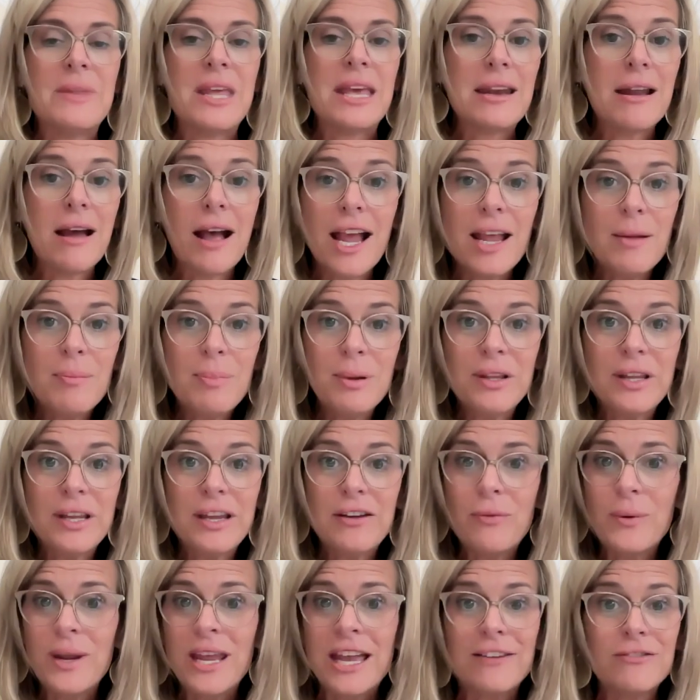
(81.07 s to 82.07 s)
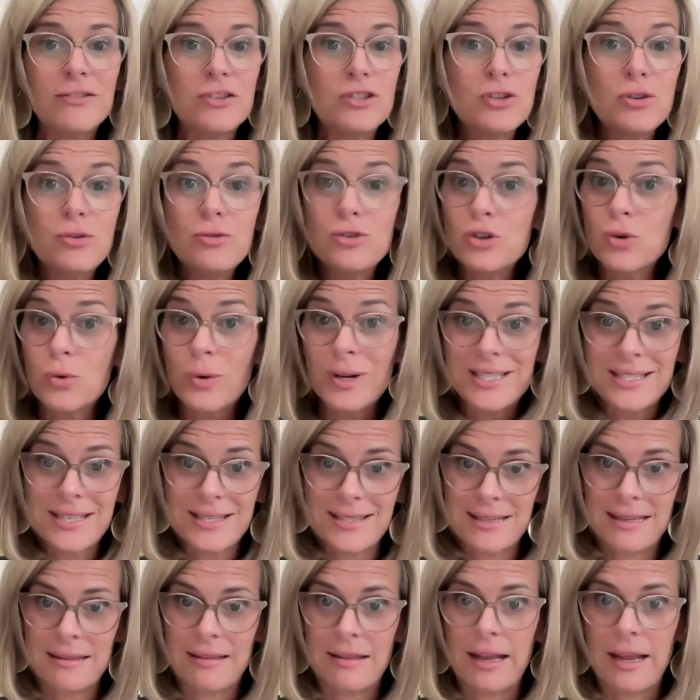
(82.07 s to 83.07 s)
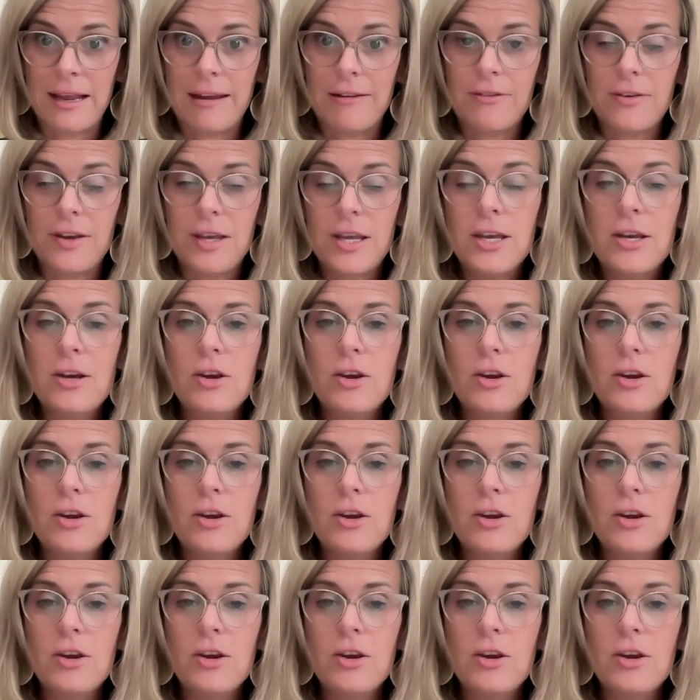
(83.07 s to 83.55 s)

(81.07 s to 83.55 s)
And I believe we have two choices in life.